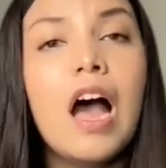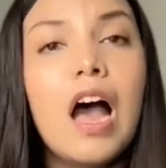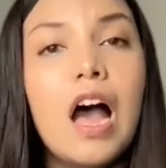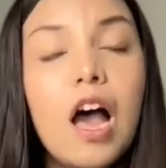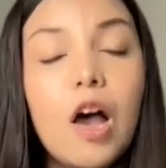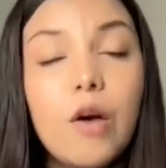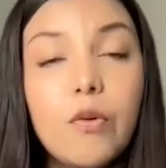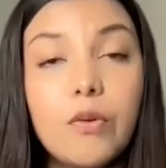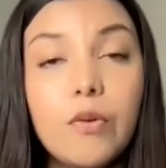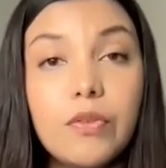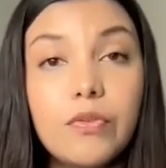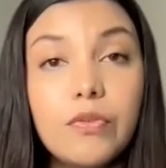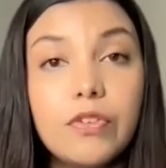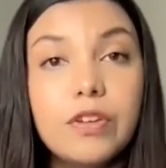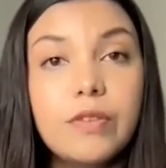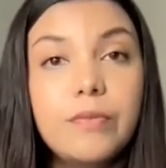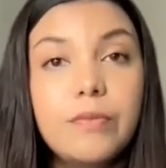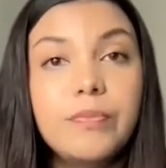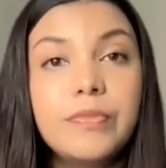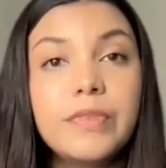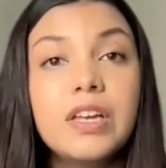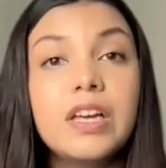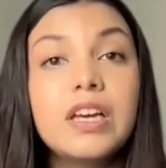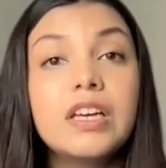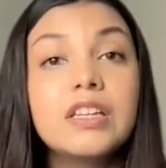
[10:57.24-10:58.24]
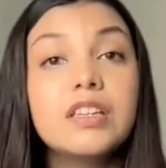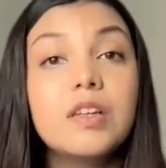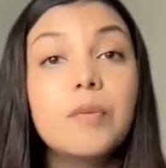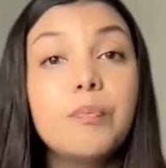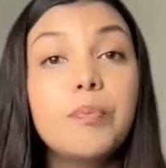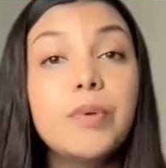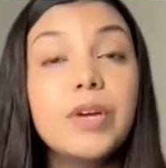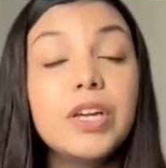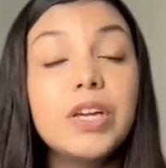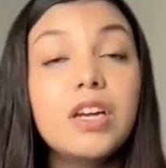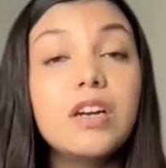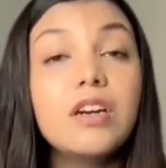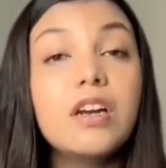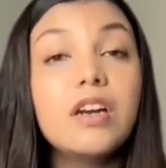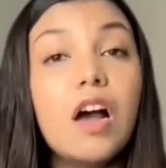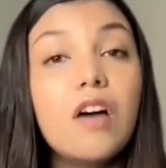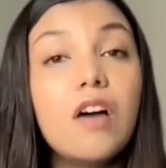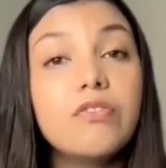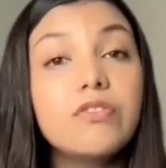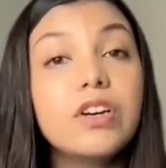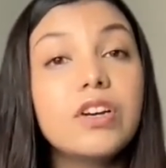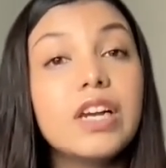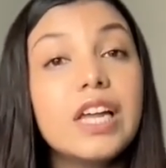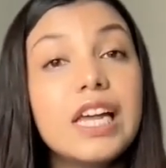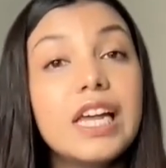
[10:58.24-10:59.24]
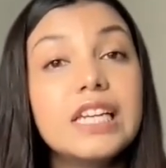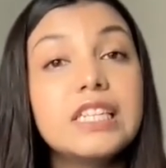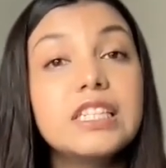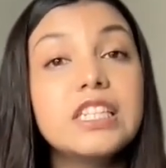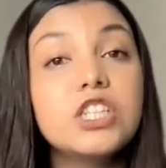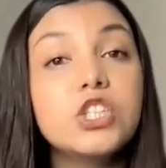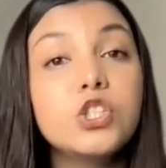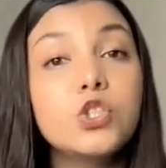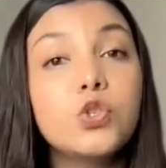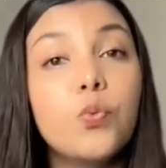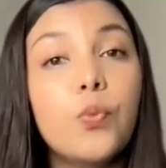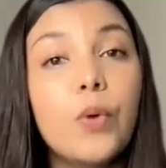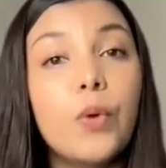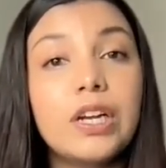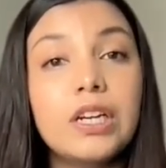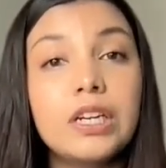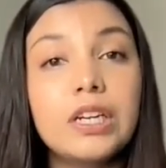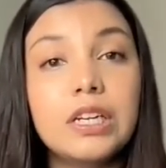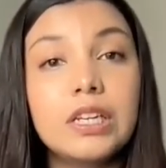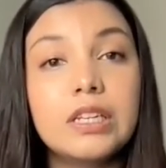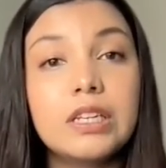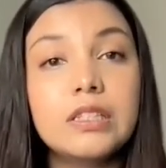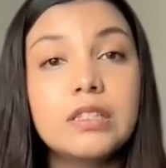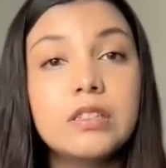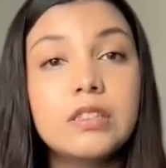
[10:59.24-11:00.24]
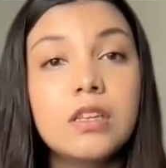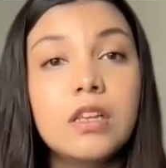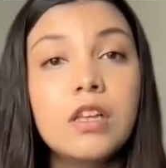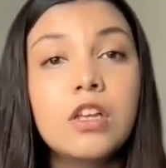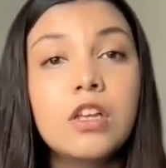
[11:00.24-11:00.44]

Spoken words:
However, the period after 1820s